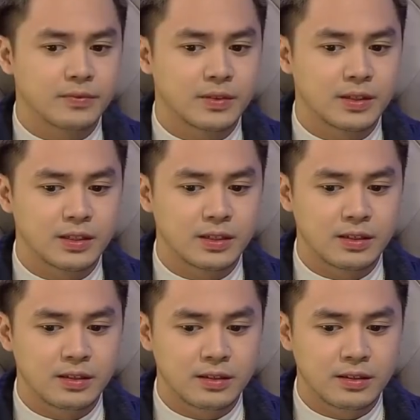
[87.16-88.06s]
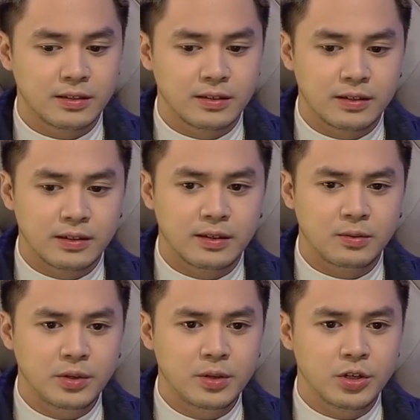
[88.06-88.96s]
What happened?
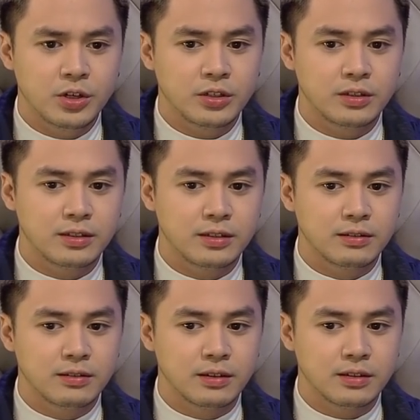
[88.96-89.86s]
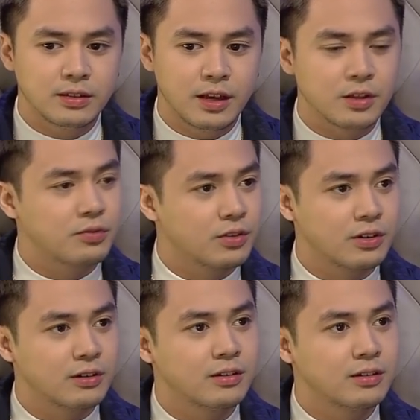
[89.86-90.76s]
We were together
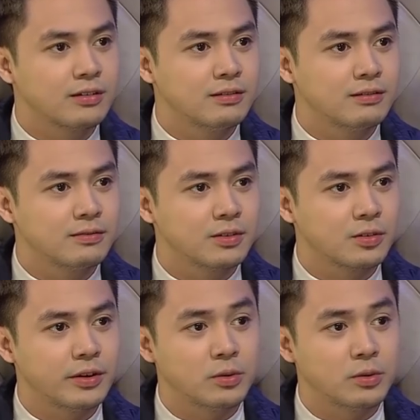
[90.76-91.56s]
for quite a